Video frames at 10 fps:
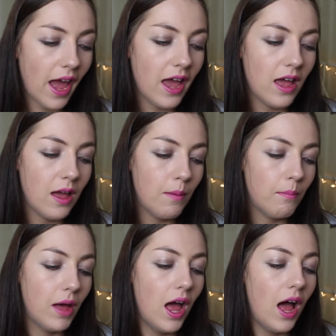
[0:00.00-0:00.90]

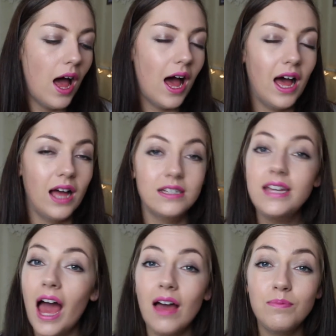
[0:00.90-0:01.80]
Um, and
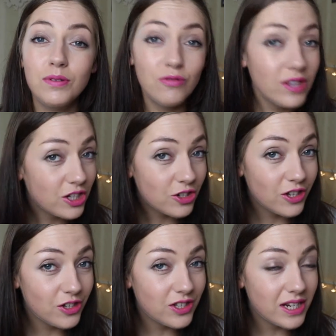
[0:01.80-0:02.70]
yeah, I've been really
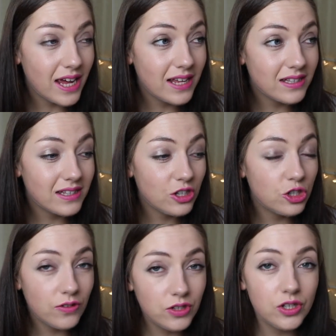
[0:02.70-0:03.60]
enjoying using it. It's
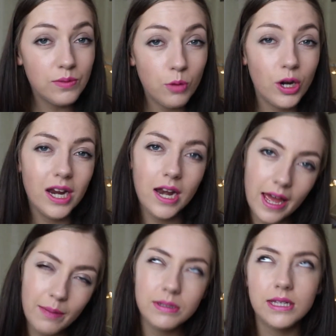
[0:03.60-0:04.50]
You do have to use it morning and
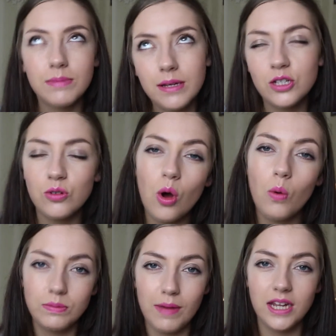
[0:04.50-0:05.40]
night, but sometimes I don't
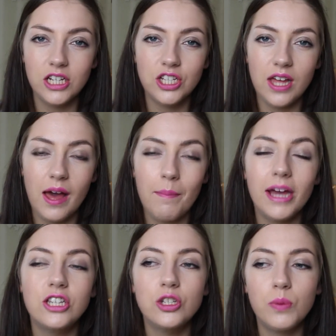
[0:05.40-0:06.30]
always manage that.
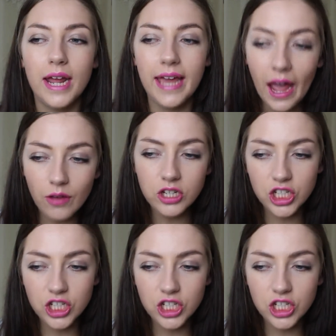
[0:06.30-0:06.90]
But I just, when I get out